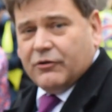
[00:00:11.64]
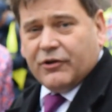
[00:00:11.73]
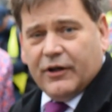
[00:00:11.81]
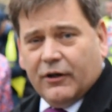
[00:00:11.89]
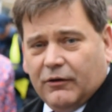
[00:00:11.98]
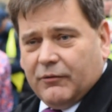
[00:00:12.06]

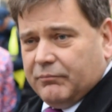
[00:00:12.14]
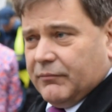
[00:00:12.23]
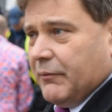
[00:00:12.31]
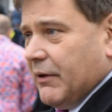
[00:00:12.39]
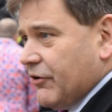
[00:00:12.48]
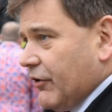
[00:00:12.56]
deal,
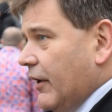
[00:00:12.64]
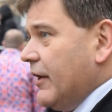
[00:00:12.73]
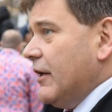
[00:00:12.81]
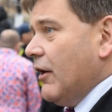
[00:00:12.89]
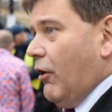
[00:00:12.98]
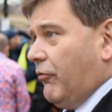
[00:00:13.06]

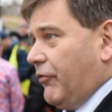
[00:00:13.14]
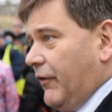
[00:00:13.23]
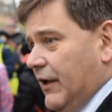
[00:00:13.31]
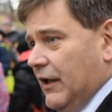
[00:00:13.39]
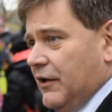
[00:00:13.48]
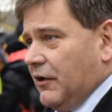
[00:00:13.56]
immediately after
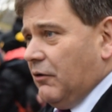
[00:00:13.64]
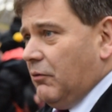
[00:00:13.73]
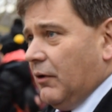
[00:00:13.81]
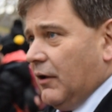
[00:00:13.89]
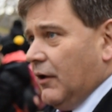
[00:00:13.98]
the EU